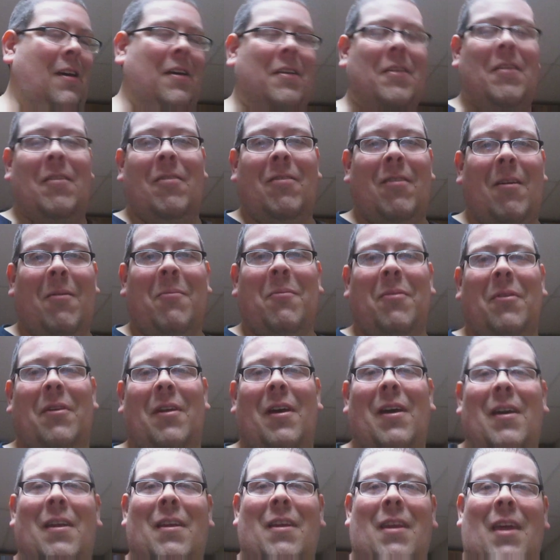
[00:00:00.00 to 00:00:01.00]
December
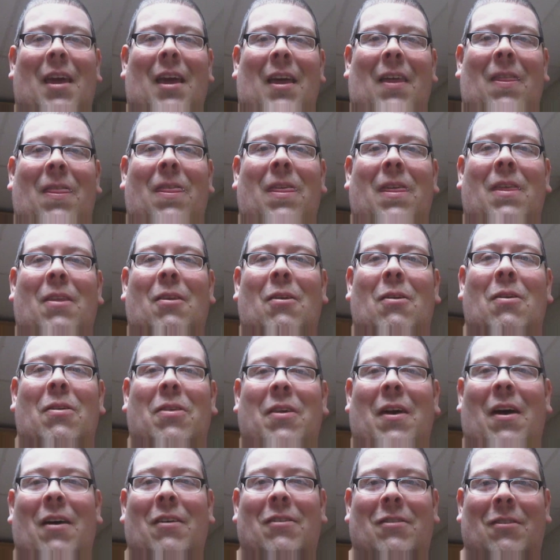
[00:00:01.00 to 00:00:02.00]
19th,
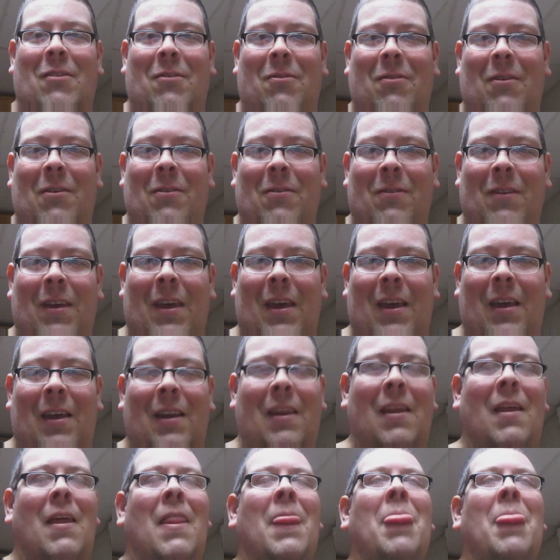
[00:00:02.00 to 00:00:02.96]
2015,